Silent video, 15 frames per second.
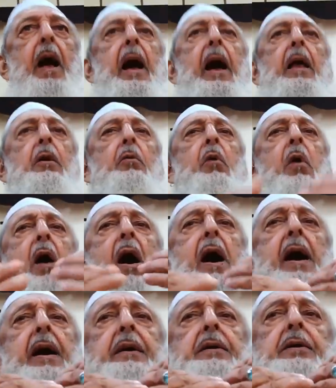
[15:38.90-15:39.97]
And
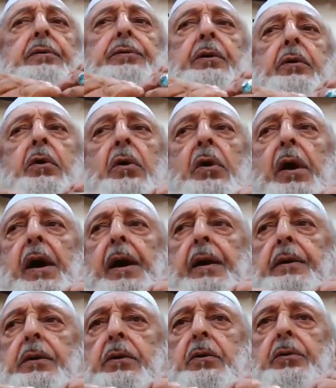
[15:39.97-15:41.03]
why does the
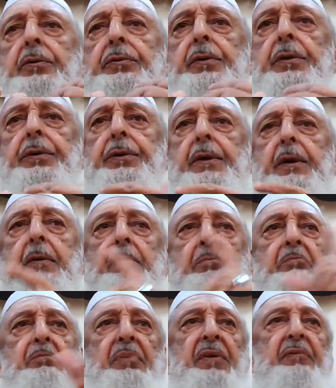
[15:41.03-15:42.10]
Qur'an use the
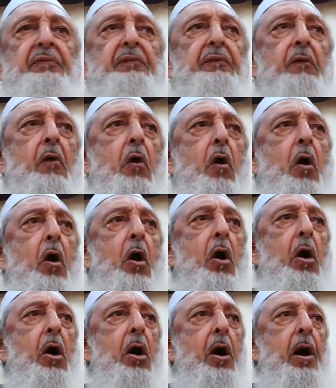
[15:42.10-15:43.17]
term before
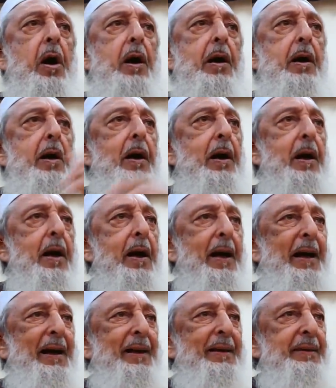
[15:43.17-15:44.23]

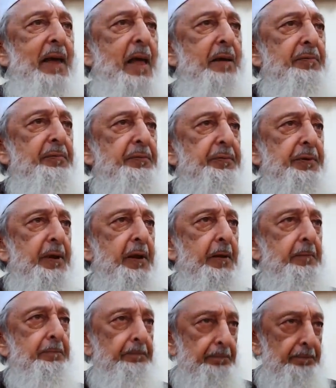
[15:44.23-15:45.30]
and after?
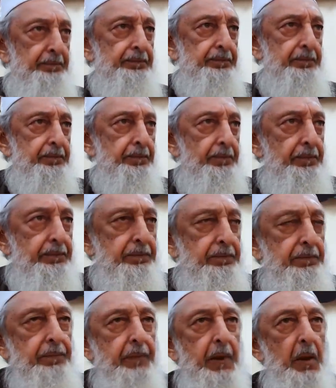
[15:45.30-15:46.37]

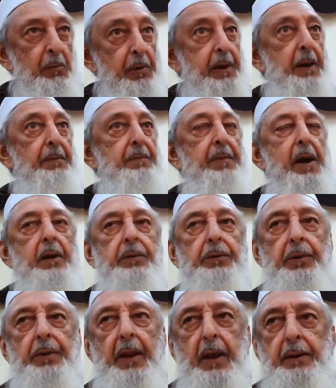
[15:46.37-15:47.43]
We come back
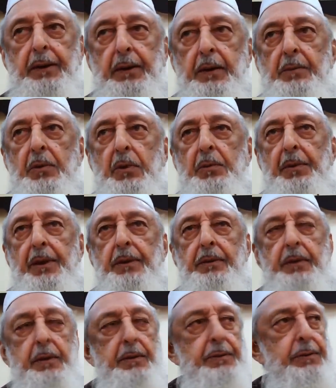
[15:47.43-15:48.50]
to that in a
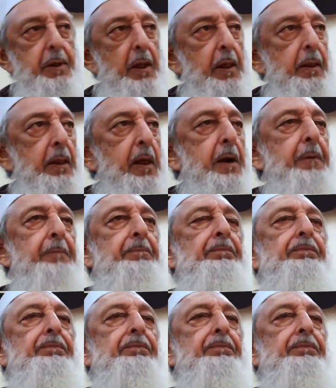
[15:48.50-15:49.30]
moment, inshallah.